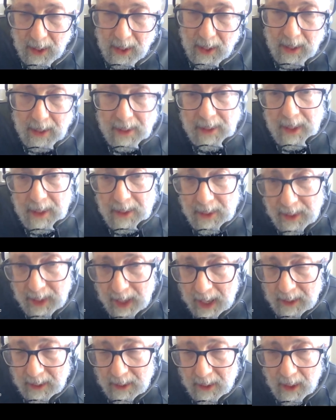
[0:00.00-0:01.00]
and as an
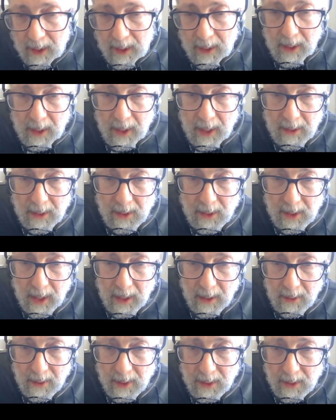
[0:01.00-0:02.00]
ally against
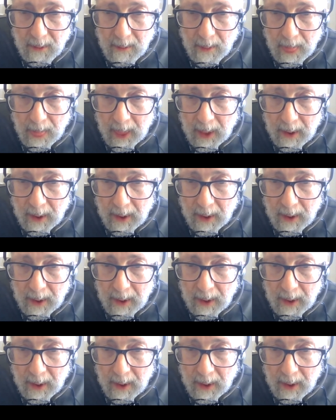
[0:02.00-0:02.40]
terrorism.